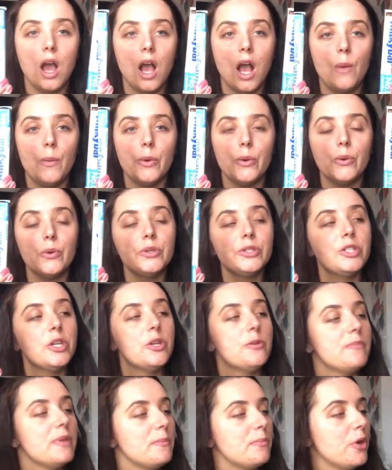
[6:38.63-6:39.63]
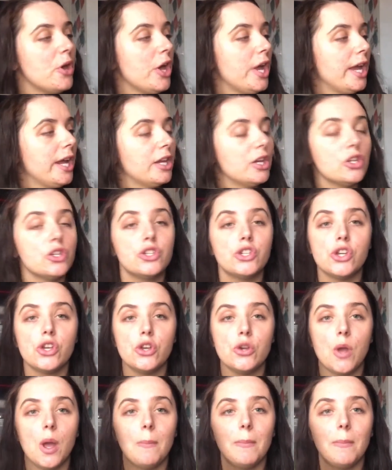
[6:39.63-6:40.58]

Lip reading: I will also be putting 2